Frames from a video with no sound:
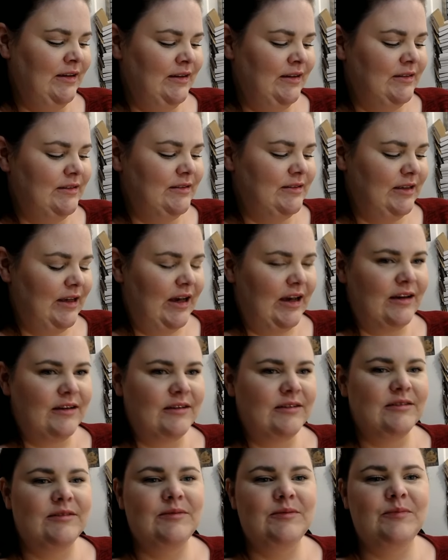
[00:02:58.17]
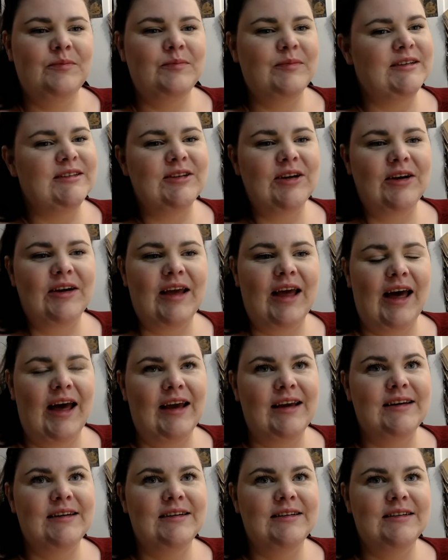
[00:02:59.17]
yeah, but it's okay.
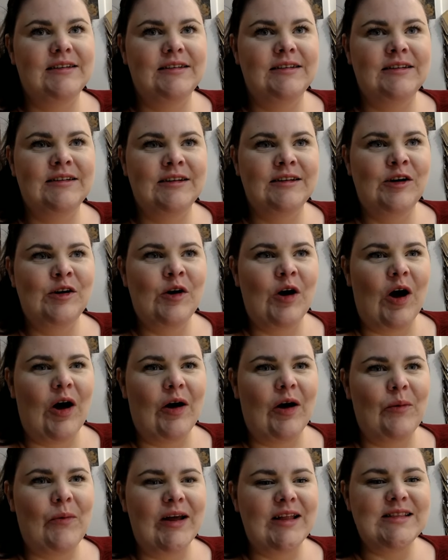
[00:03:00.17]
I went